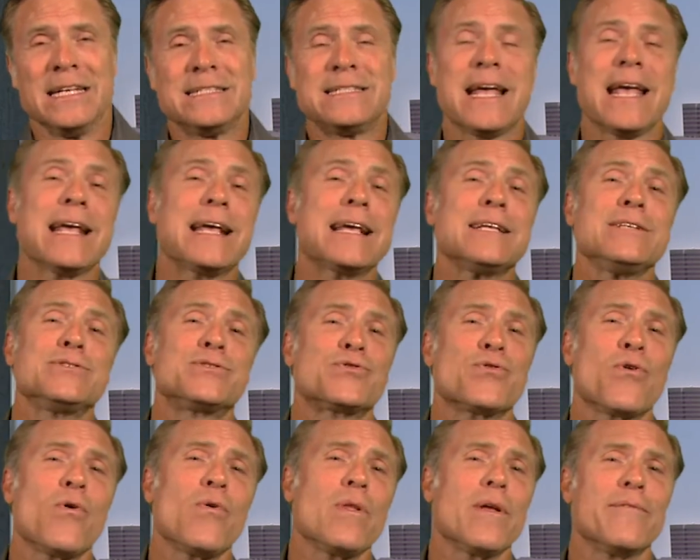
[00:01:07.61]
Take
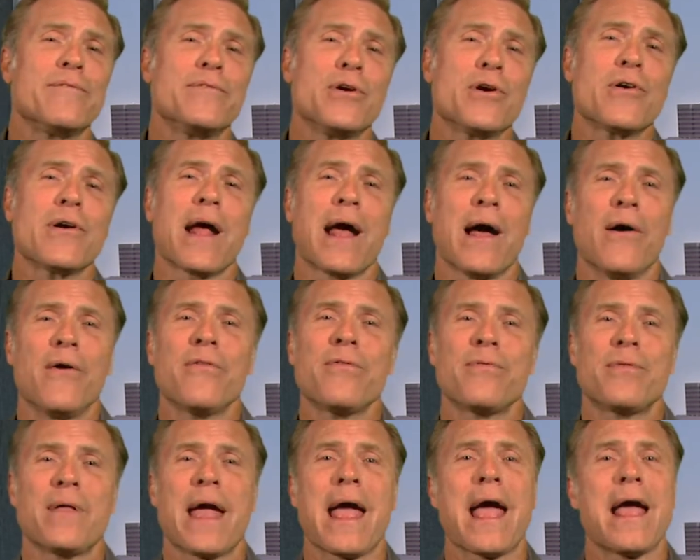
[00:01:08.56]
control of your
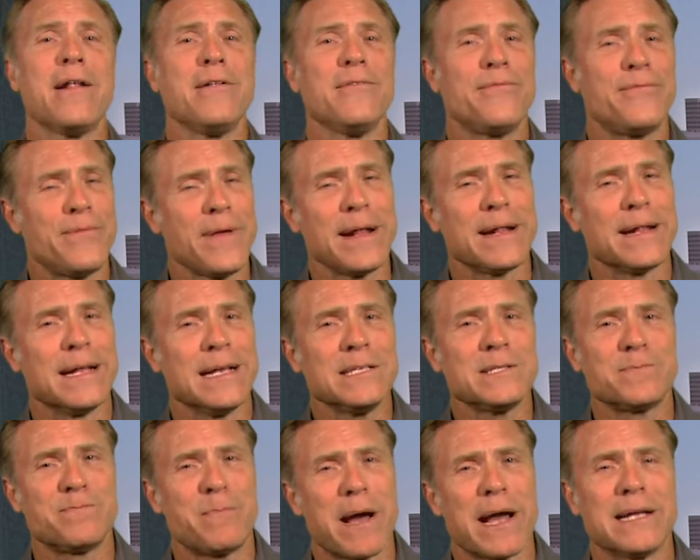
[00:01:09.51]
health and
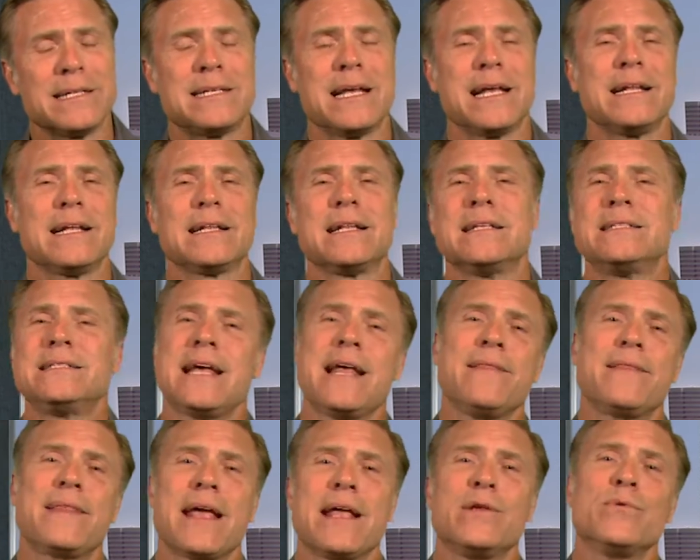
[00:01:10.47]
fitness by attending the
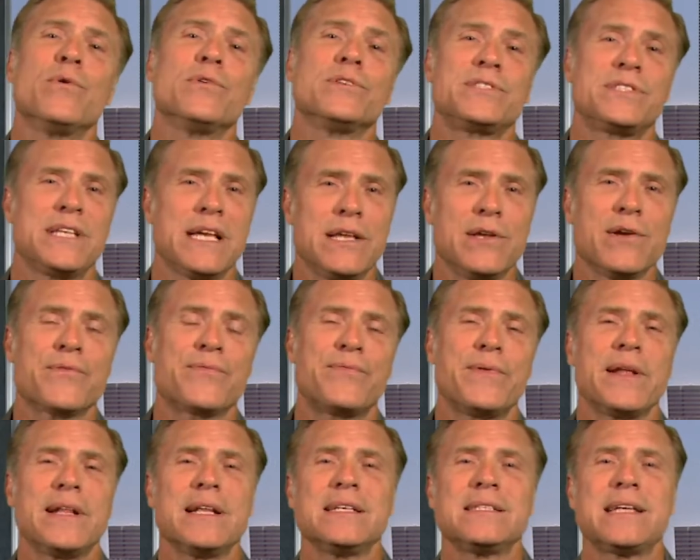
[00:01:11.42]
10th annual Senior
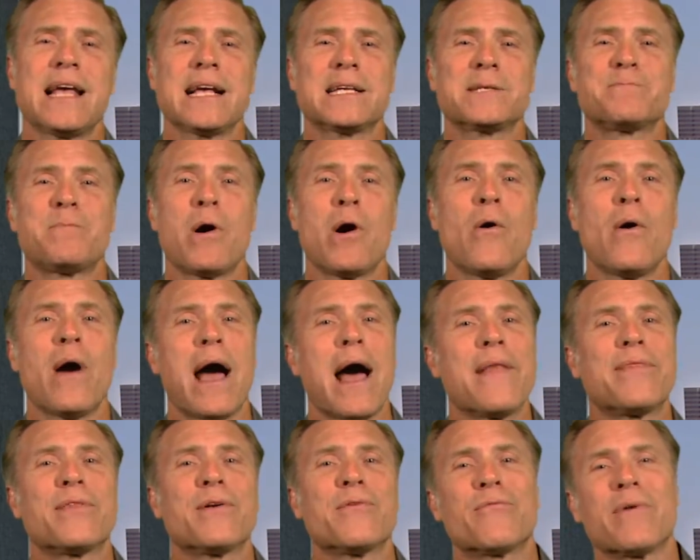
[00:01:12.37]
Fitness Expo
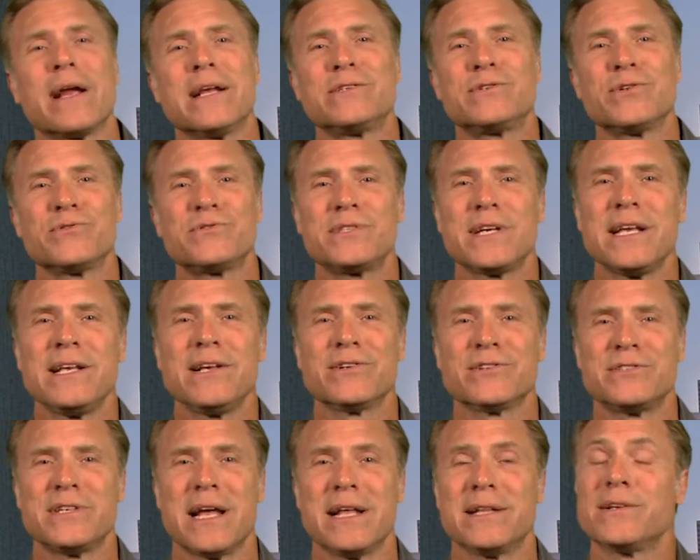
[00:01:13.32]
at the Rancho Senior
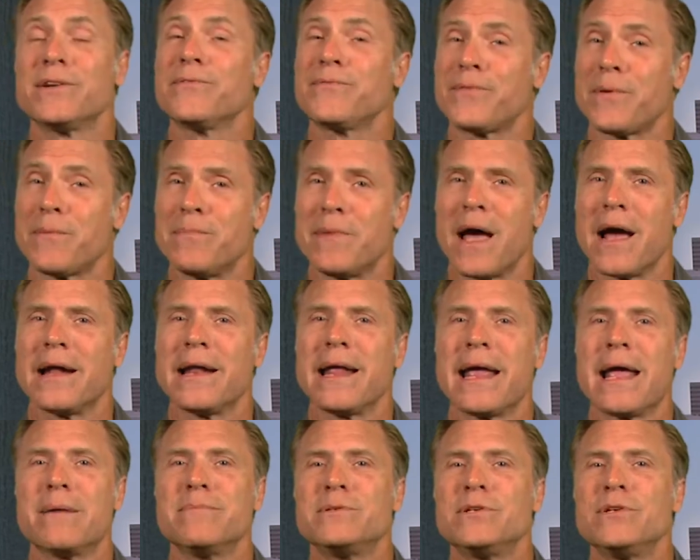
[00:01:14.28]
Center from 9
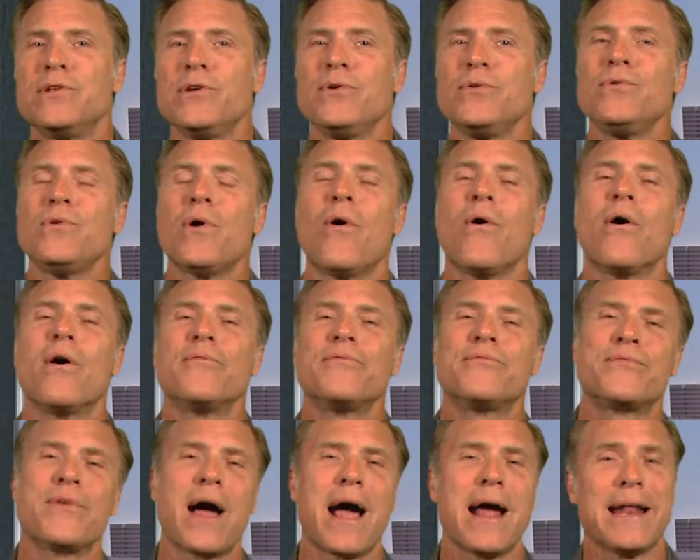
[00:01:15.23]
a.m. to noon on
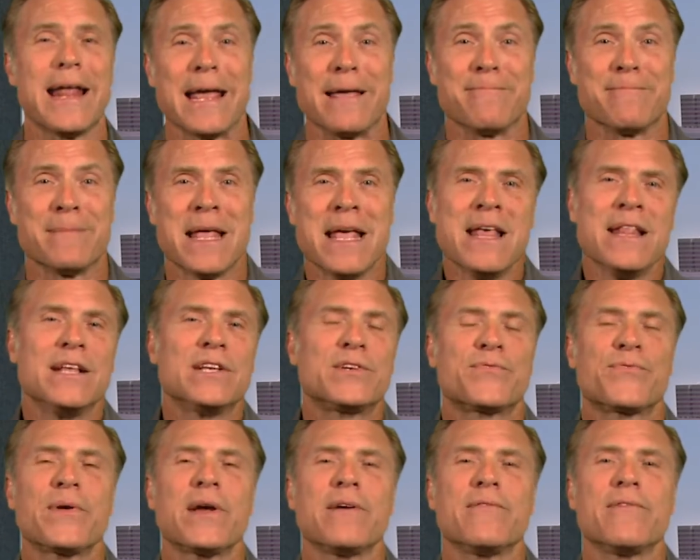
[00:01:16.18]
Friday. This
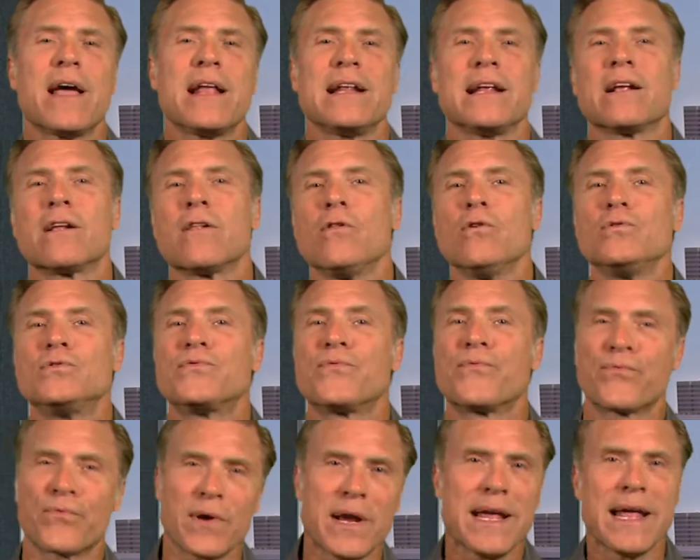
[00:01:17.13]
free event includes
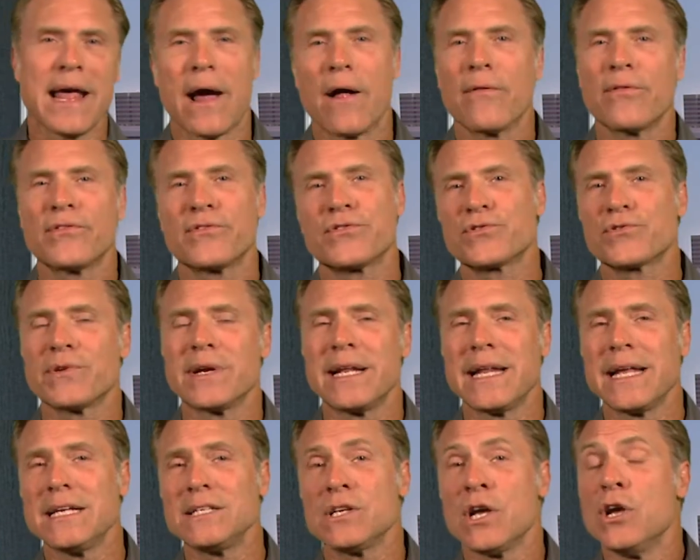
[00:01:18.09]
free health
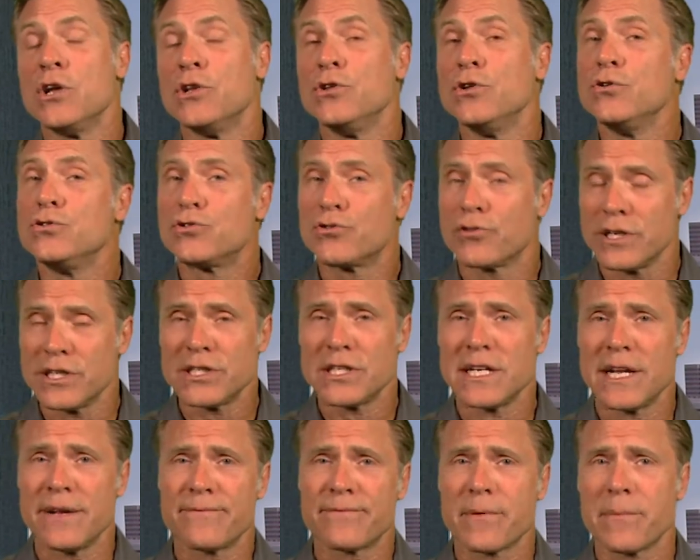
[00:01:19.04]
screenings,
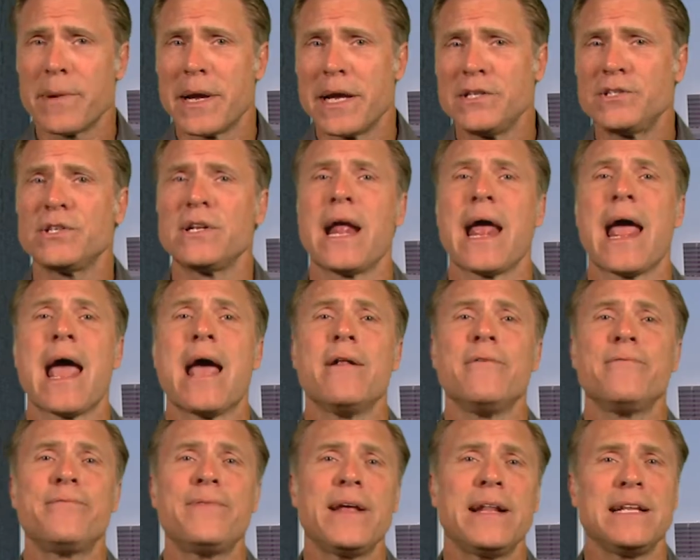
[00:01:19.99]
nutrition information,
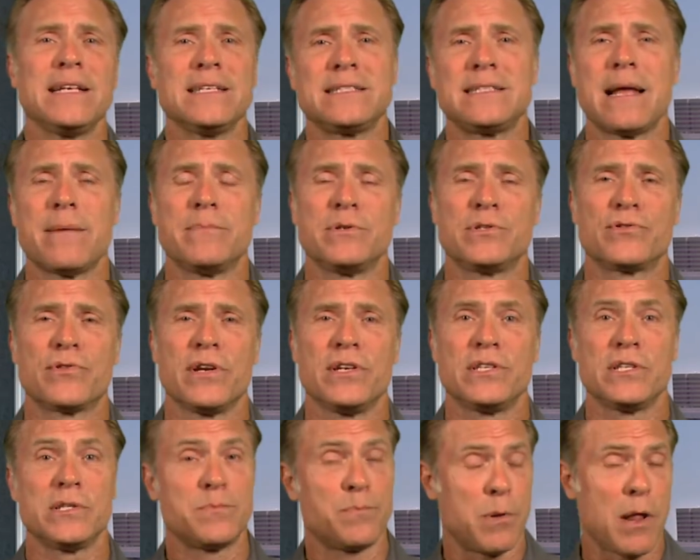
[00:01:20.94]
and fitness
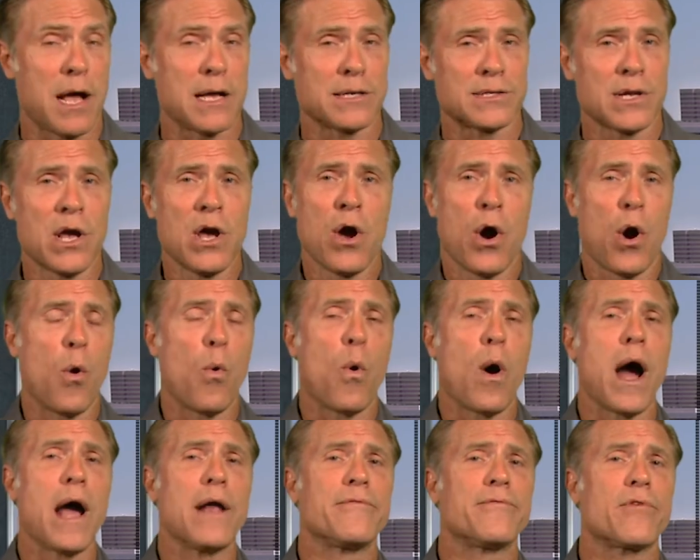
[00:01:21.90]
demonstrations, plus a
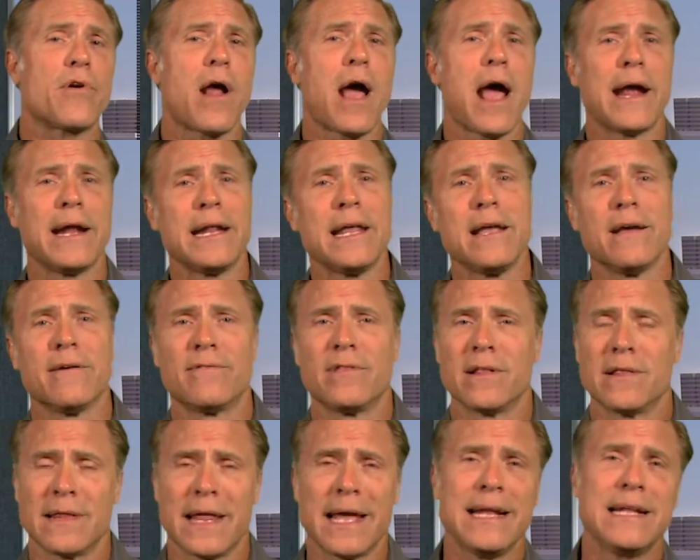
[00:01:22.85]
wide variety of
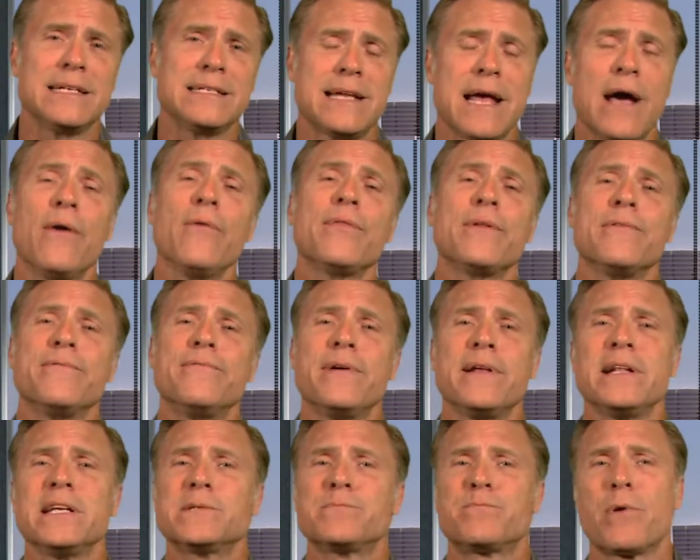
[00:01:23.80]
the latest health and
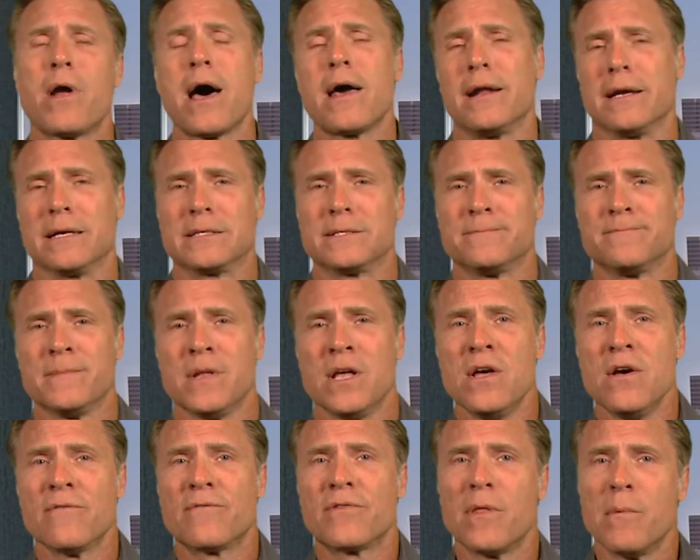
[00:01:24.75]
fitness products.
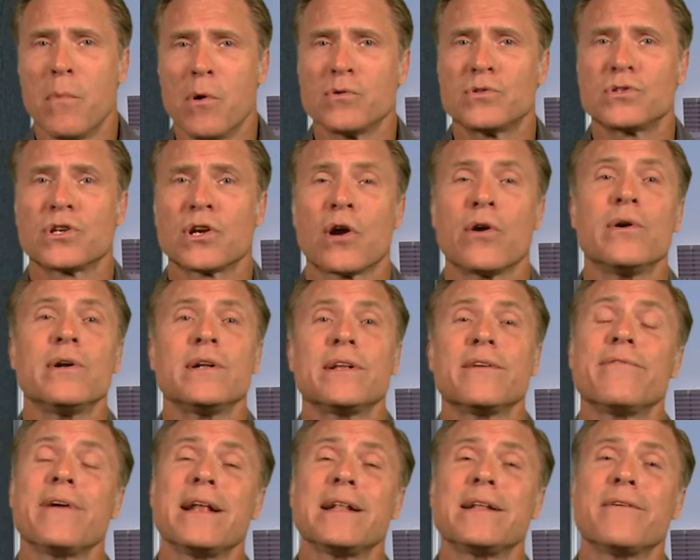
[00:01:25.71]
For the most current
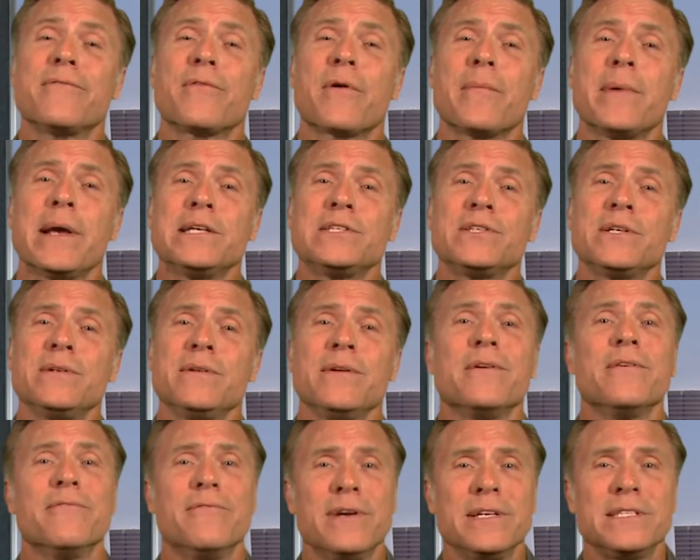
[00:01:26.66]
event information,
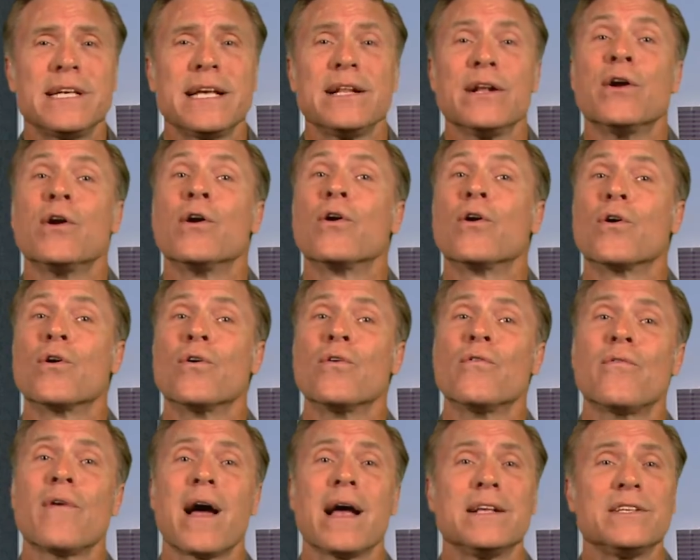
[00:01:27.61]
visit
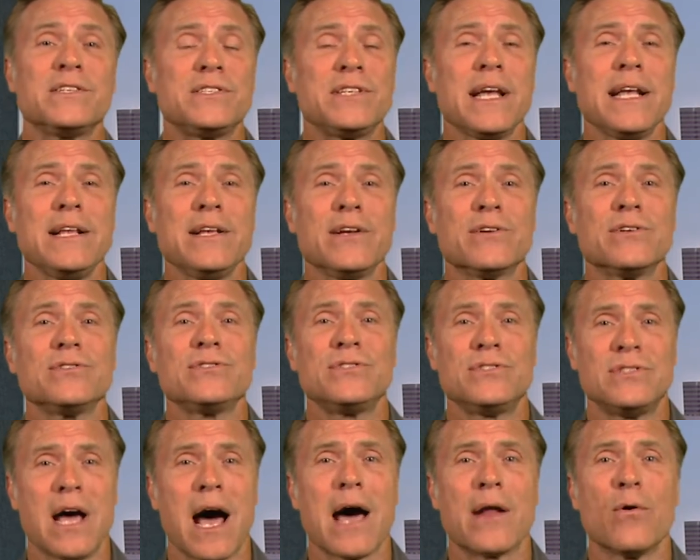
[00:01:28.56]

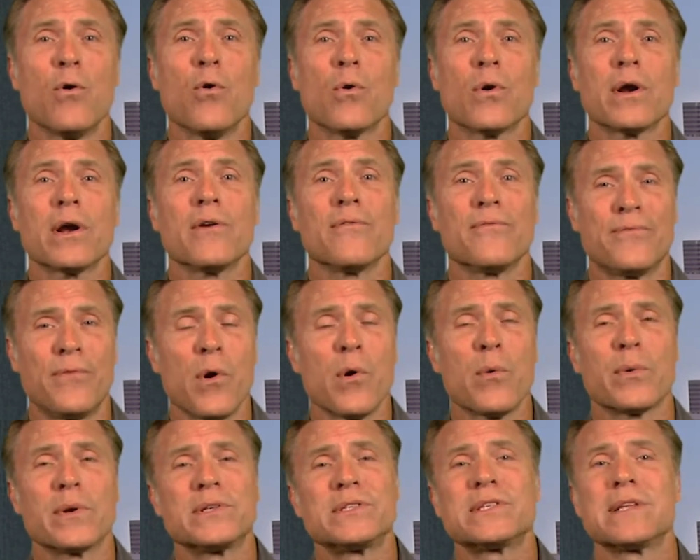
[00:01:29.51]
irvineseniors.org
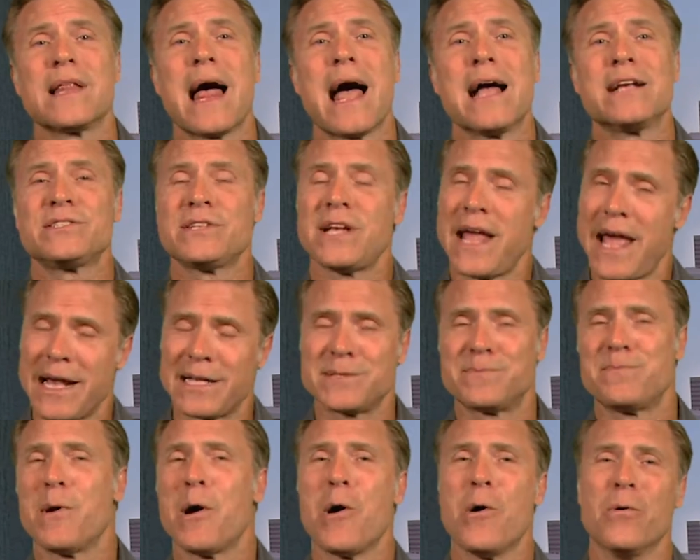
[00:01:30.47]
forward slash
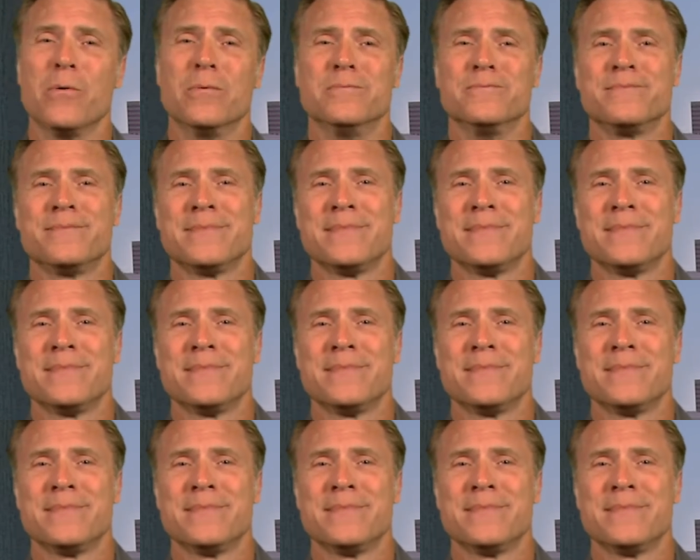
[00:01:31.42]
expo.